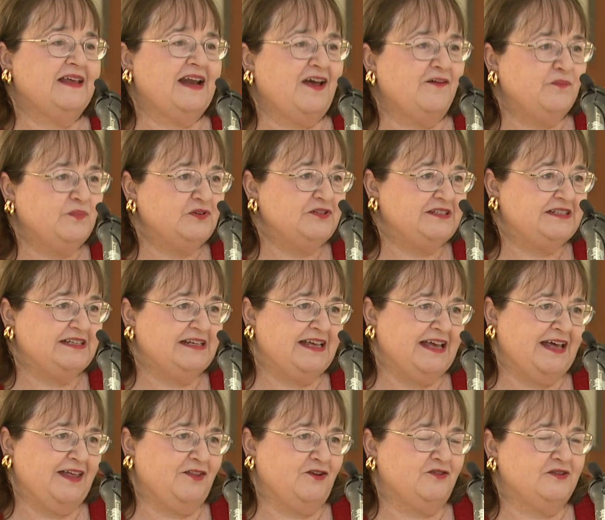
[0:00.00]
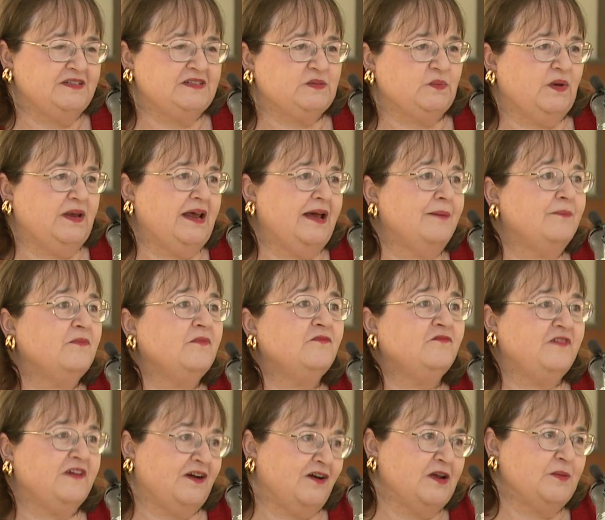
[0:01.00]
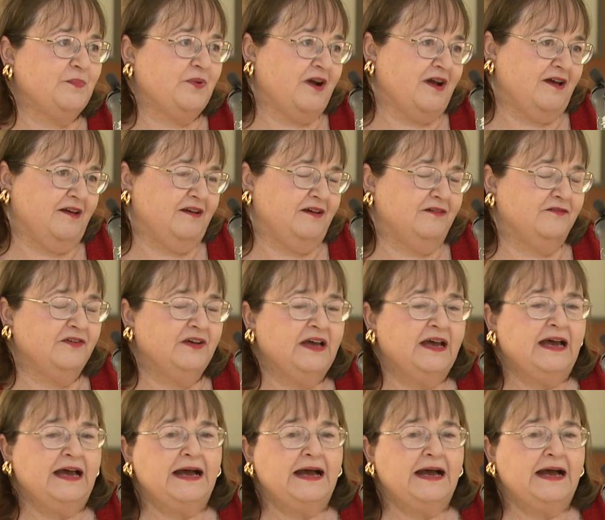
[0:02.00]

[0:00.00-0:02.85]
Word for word: that I've put together is one I'm very proud of.